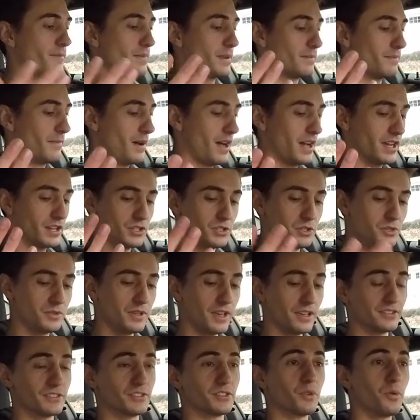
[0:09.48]
in my two
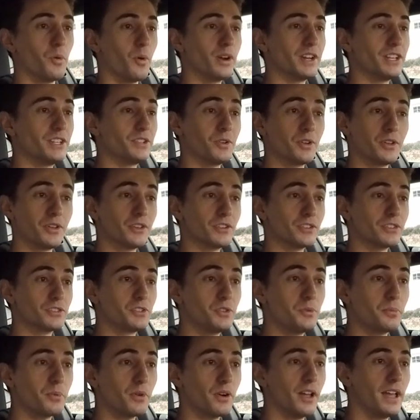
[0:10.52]
thousand twenty Toyota
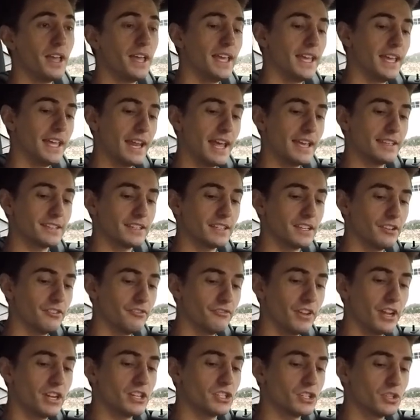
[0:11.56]
Supra. It has a
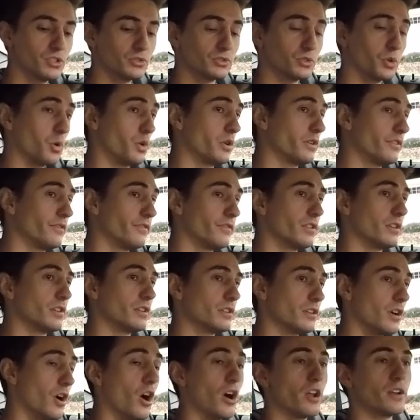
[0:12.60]
conventional torque
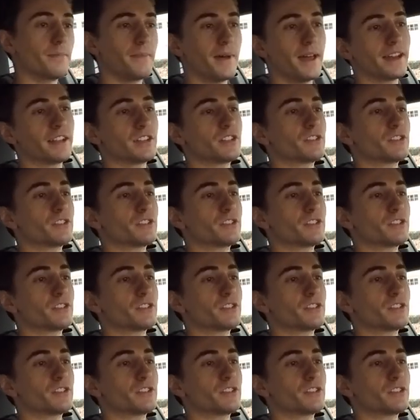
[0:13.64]
converter automatic